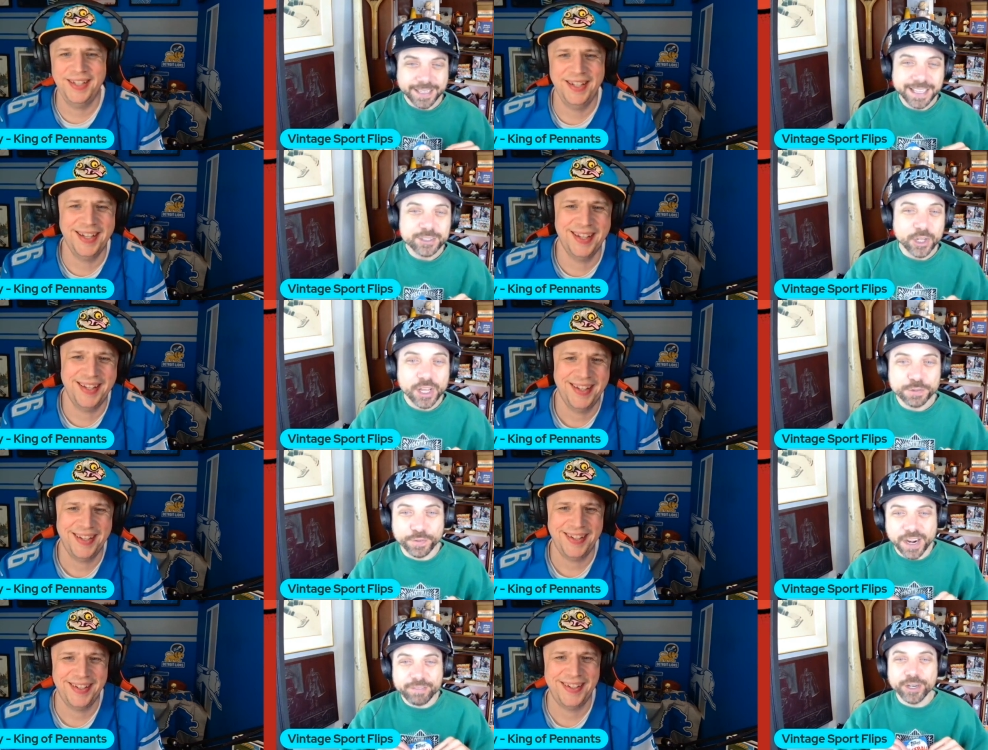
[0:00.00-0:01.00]
Speaker 1: that's lost
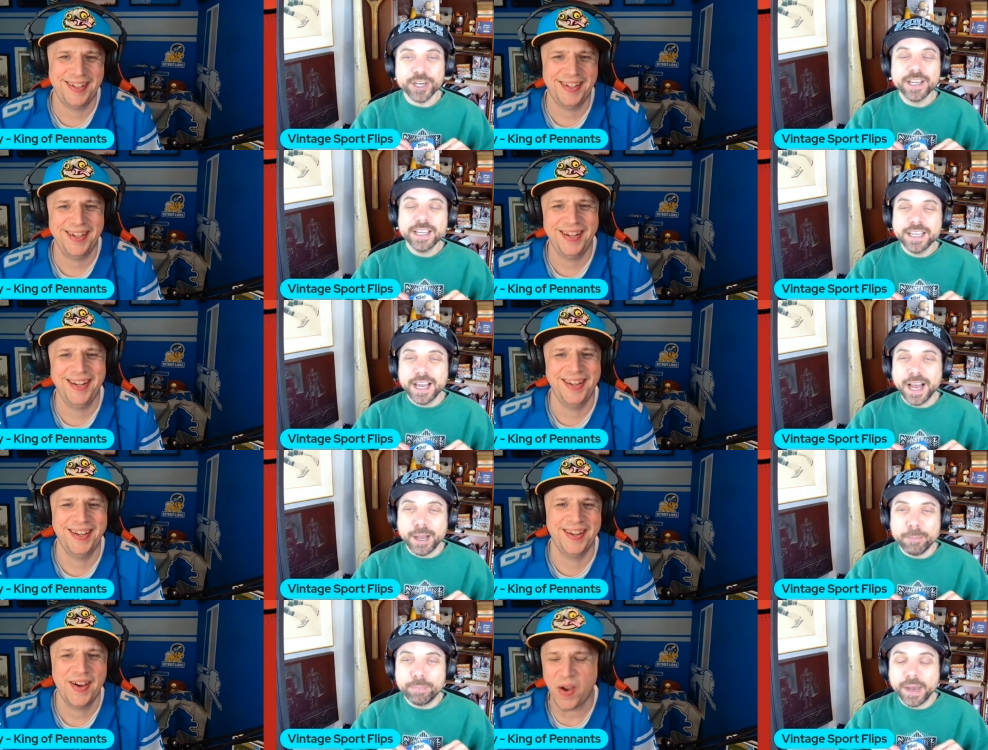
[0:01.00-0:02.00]
forever.
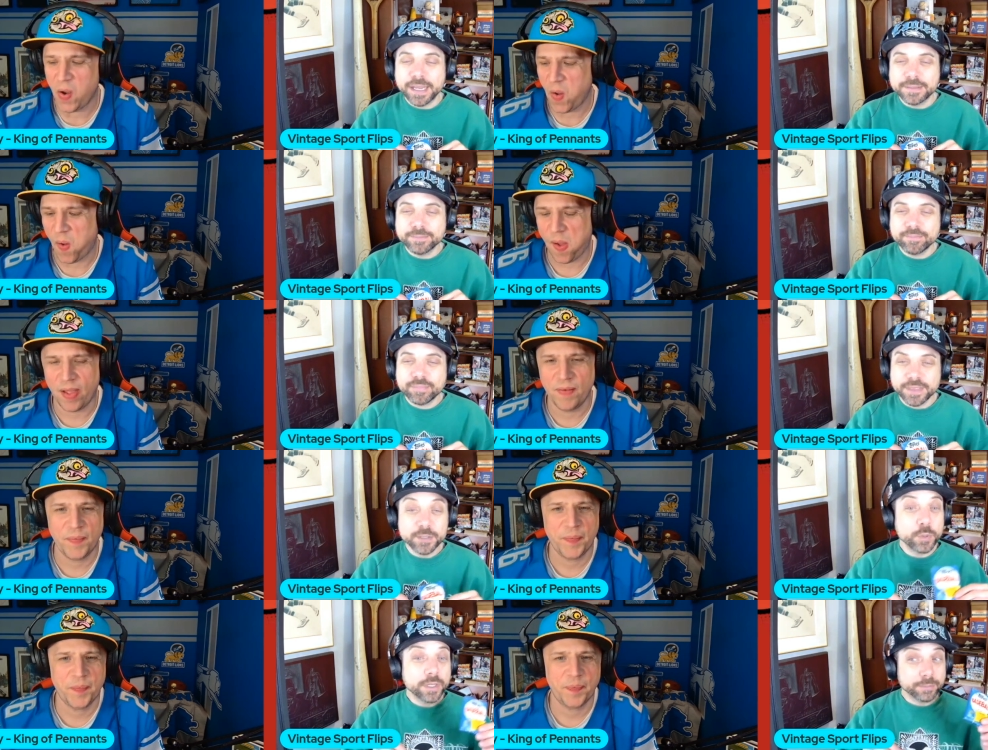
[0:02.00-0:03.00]
Uh, but
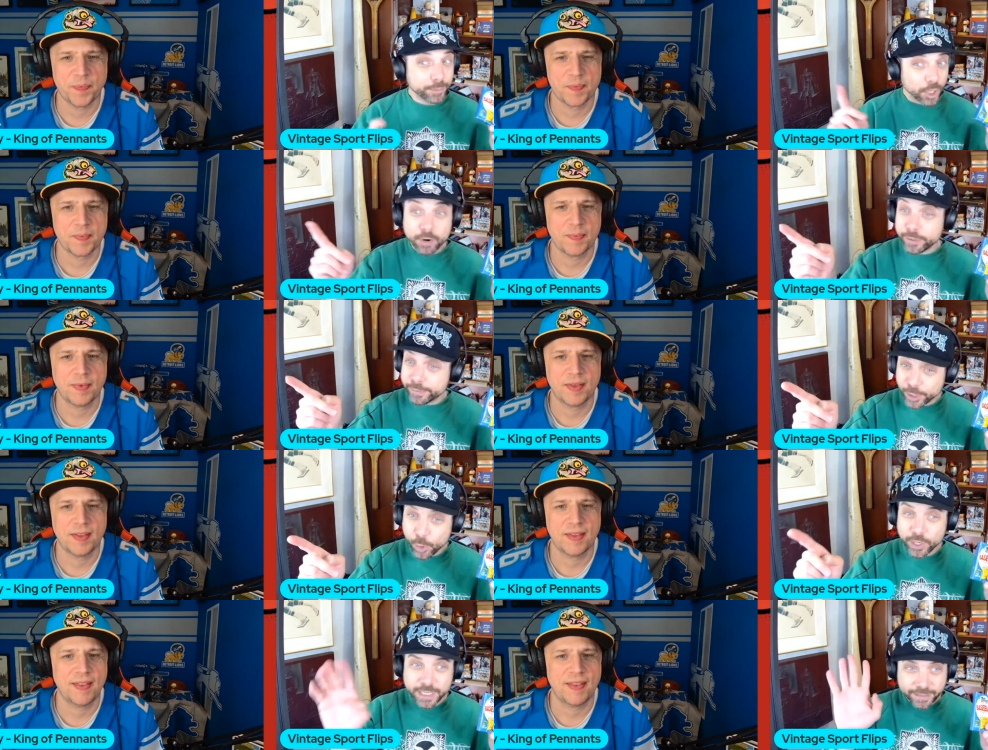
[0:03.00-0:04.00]
this one we're already
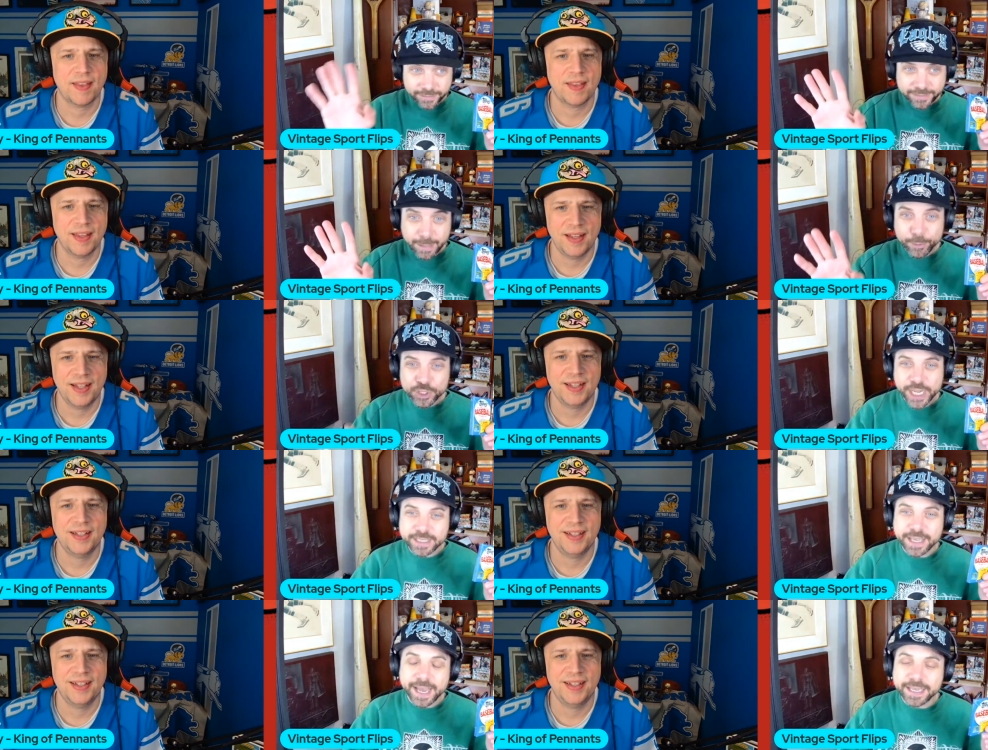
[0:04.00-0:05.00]
recording. Double check
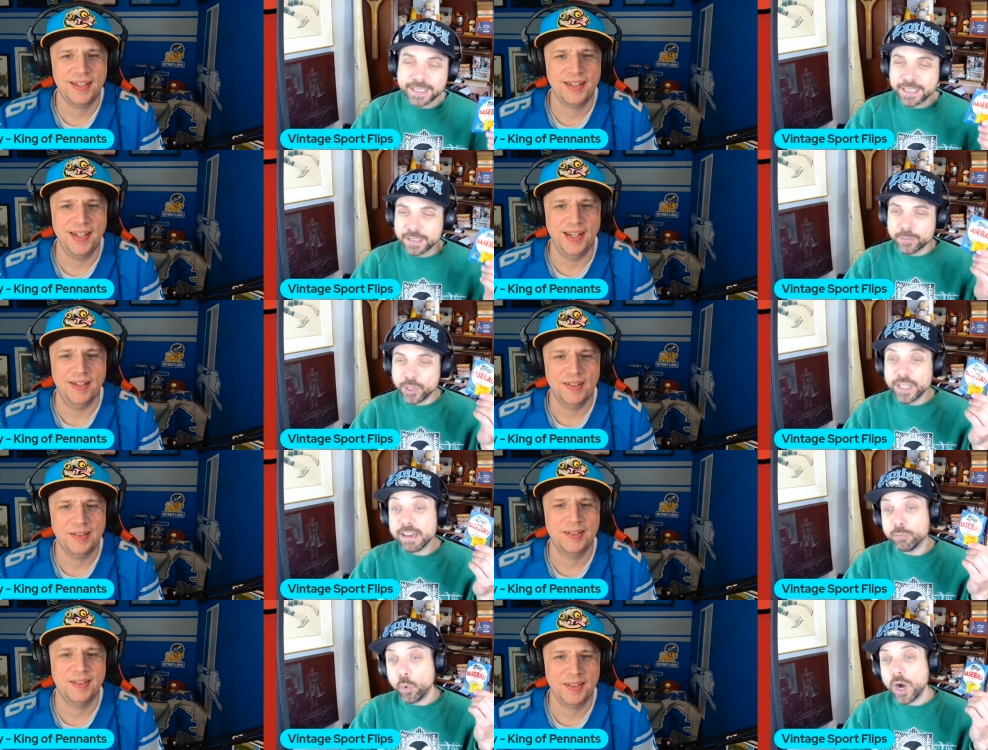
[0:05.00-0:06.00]
that. Yeah. We only
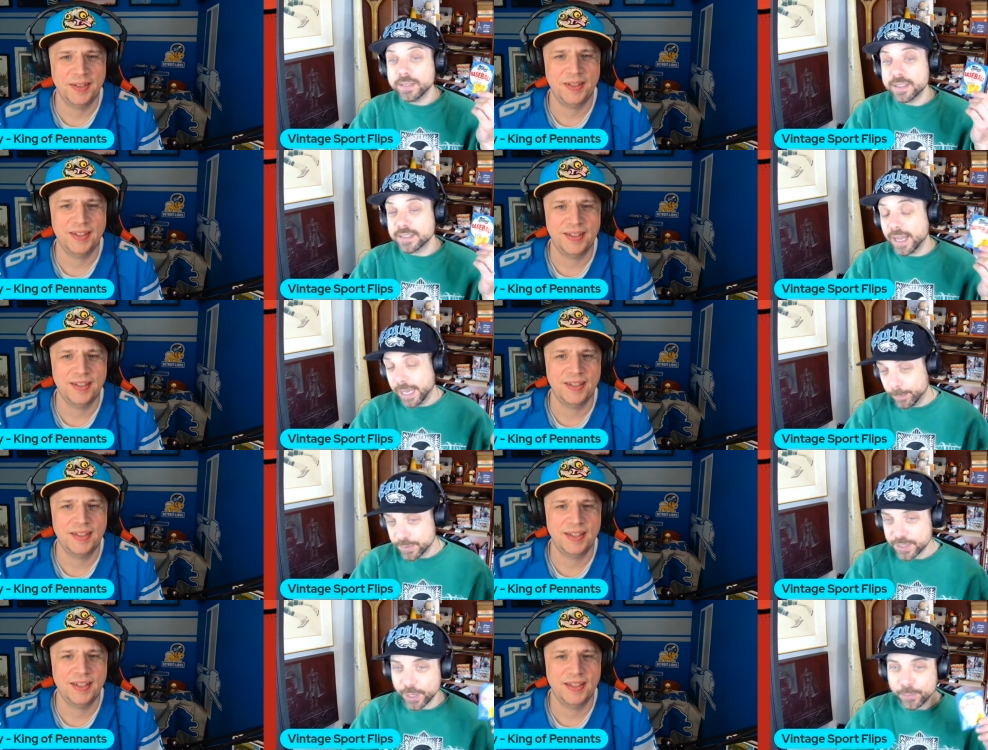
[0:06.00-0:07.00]
have one this time.
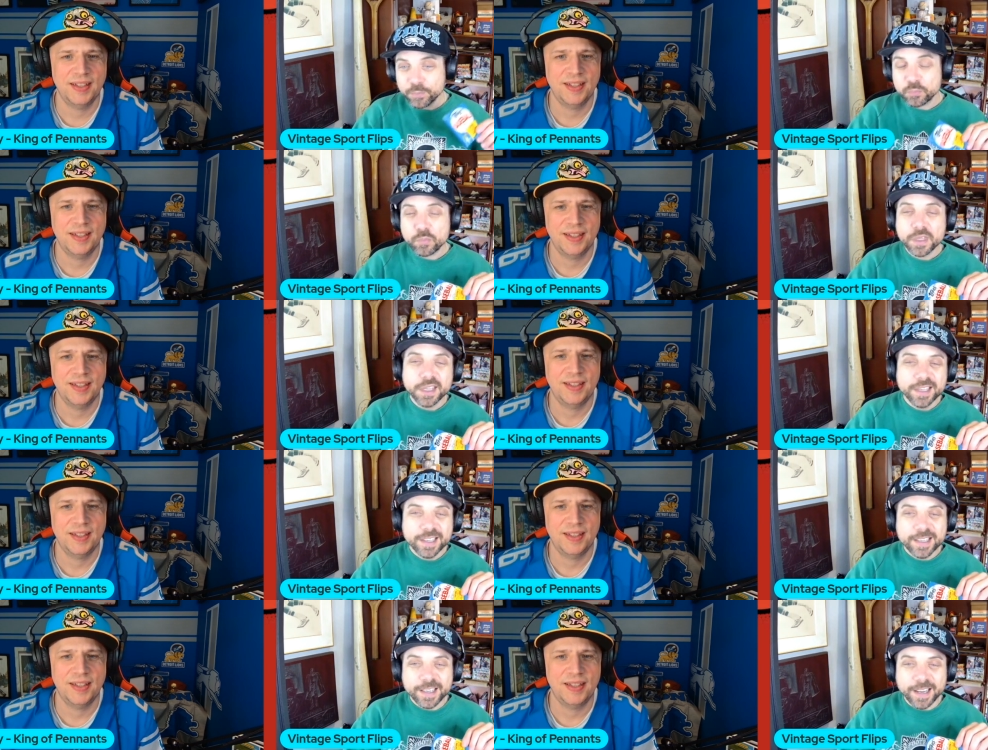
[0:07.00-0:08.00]
So
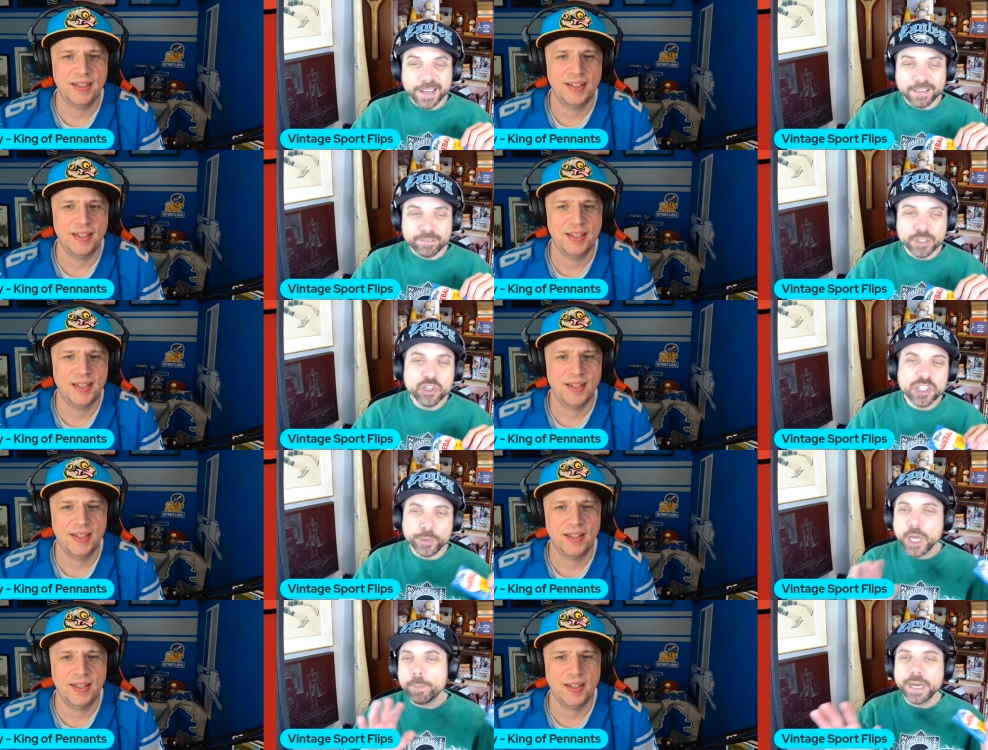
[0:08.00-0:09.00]
uh, usually
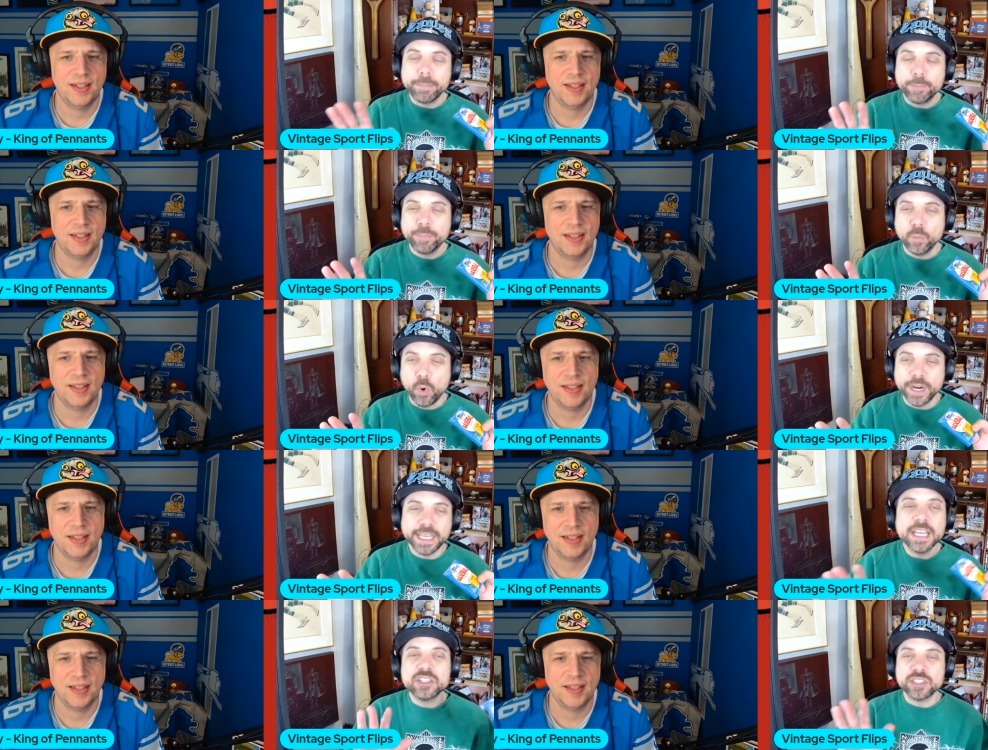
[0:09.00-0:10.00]
we open up a, one
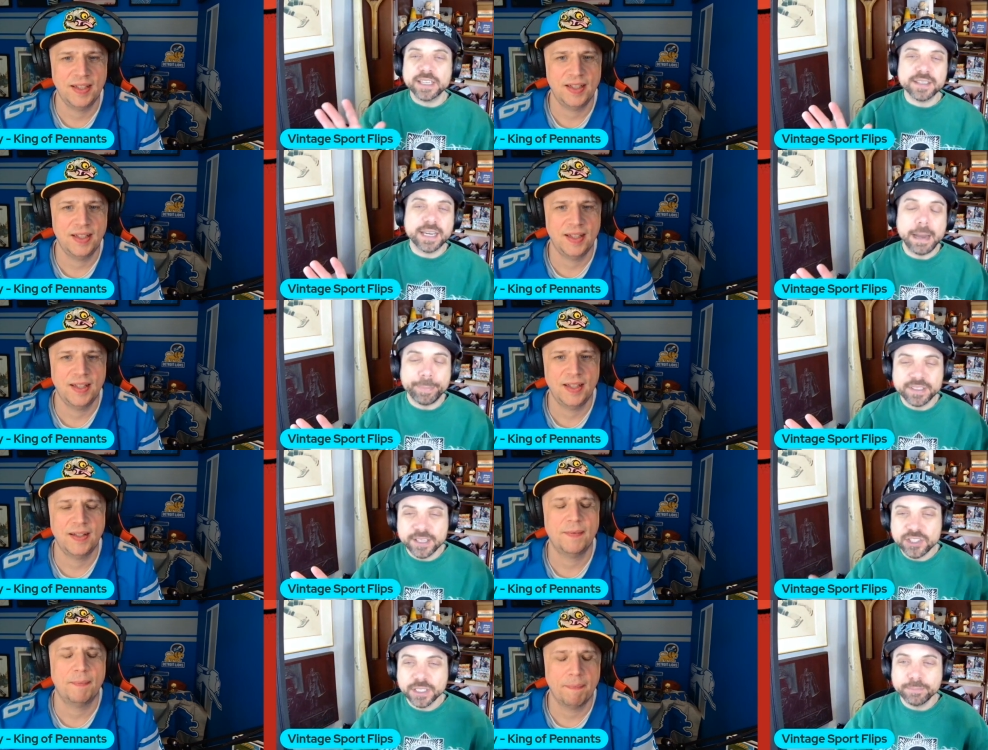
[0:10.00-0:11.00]
each as a
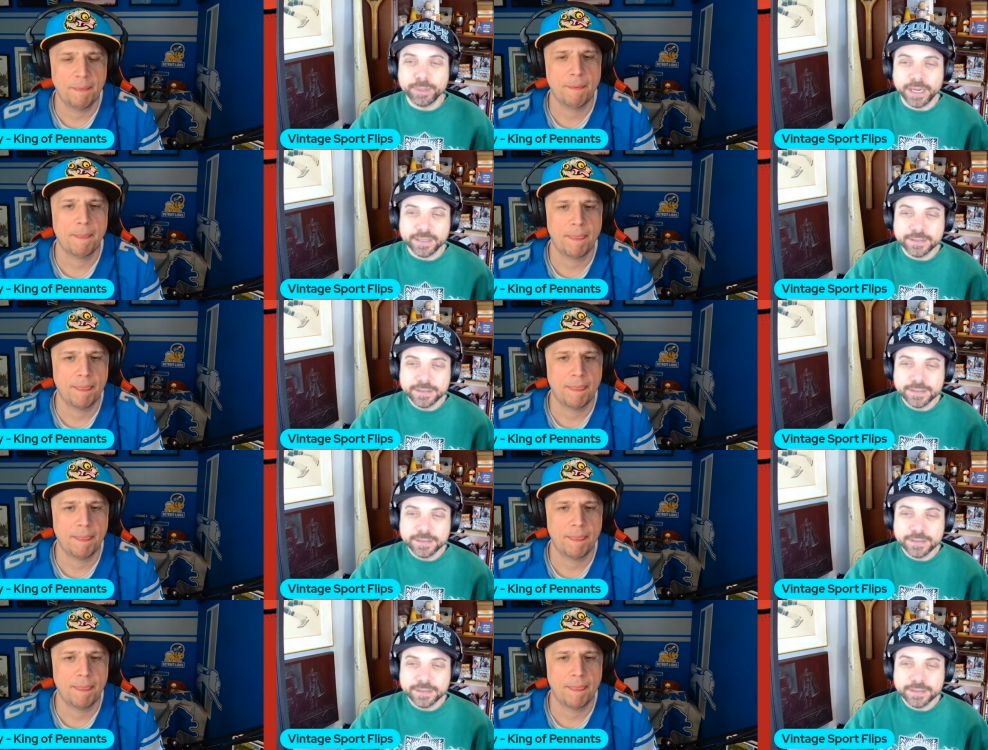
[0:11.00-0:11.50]
competition, but